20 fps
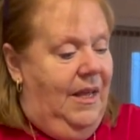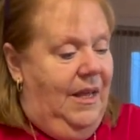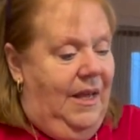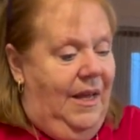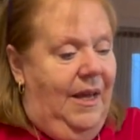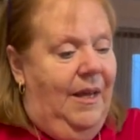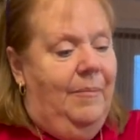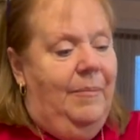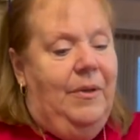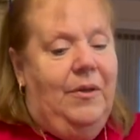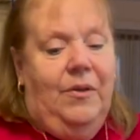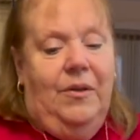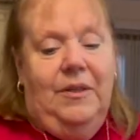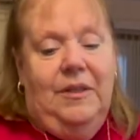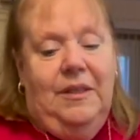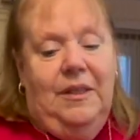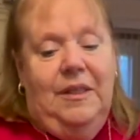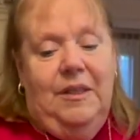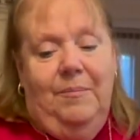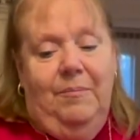And
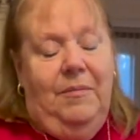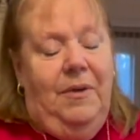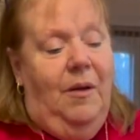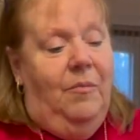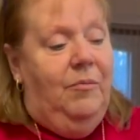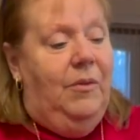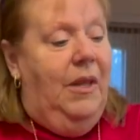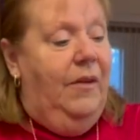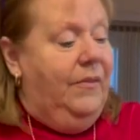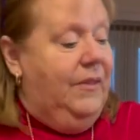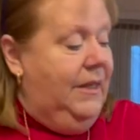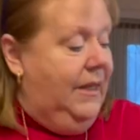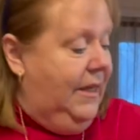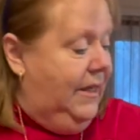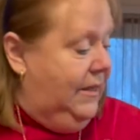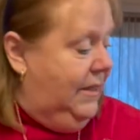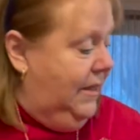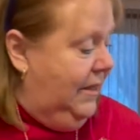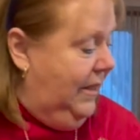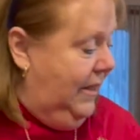because I'm
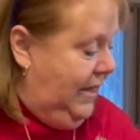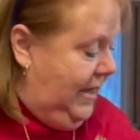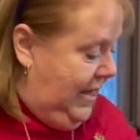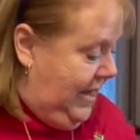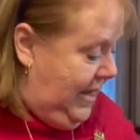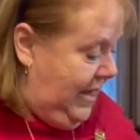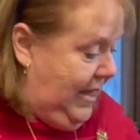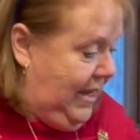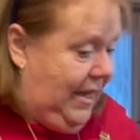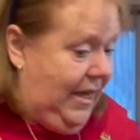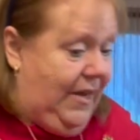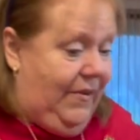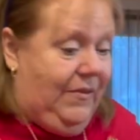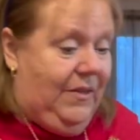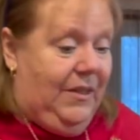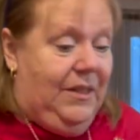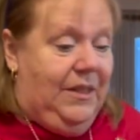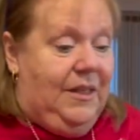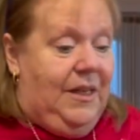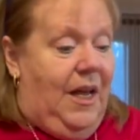left-handed, I have to
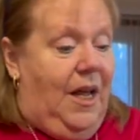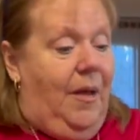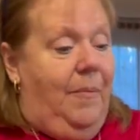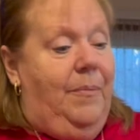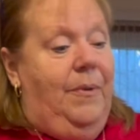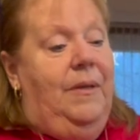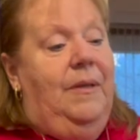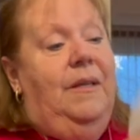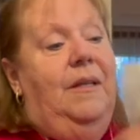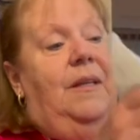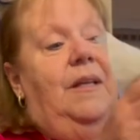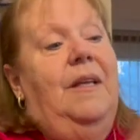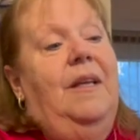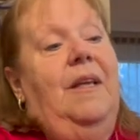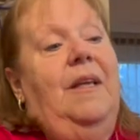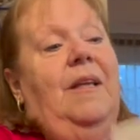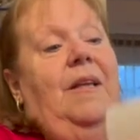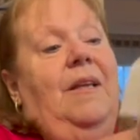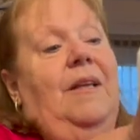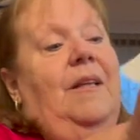stop,
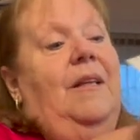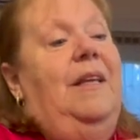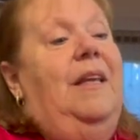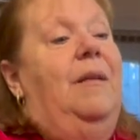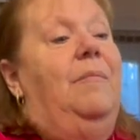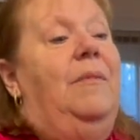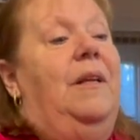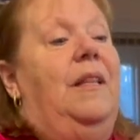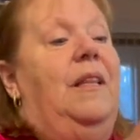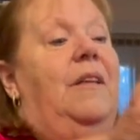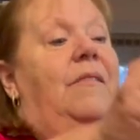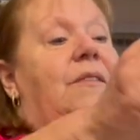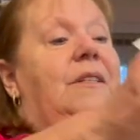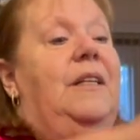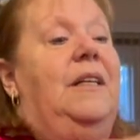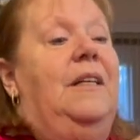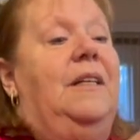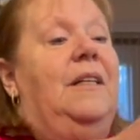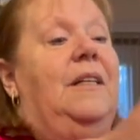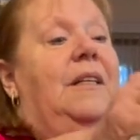get my left
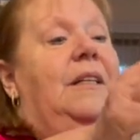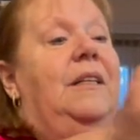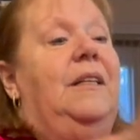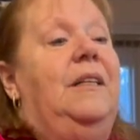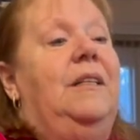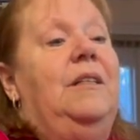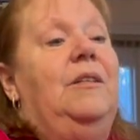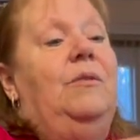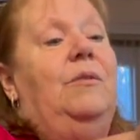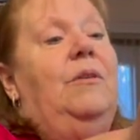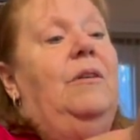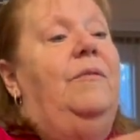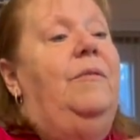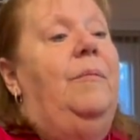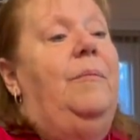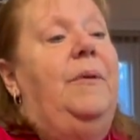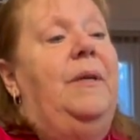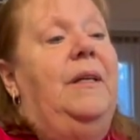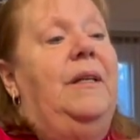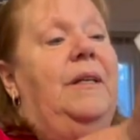hand cleaned off a
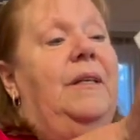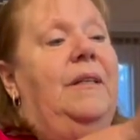bit.